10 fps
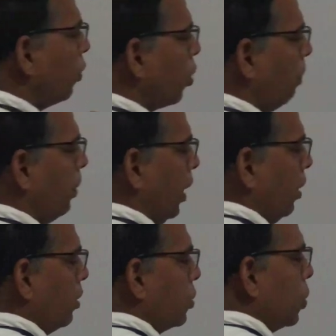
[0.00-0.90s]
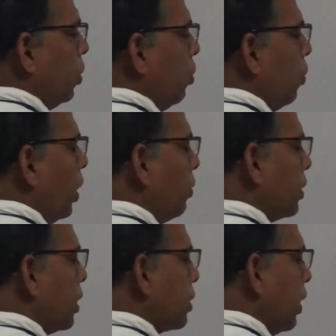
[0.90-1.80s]
you compare, so what was
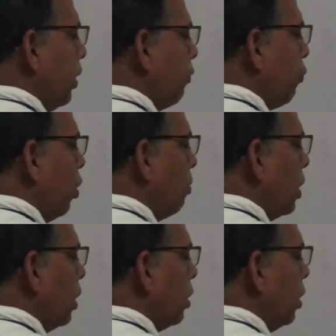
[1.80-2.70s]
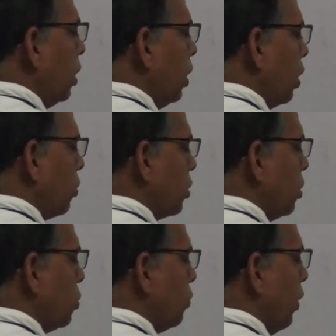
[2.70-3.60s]
the standard form in linear equation
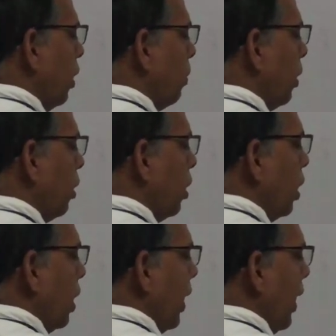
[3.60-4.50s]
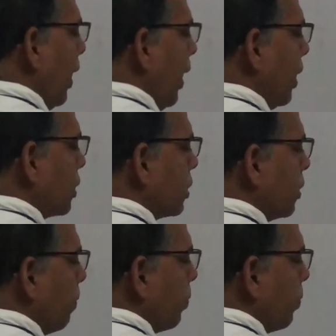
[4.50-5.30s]
in two variable? Ax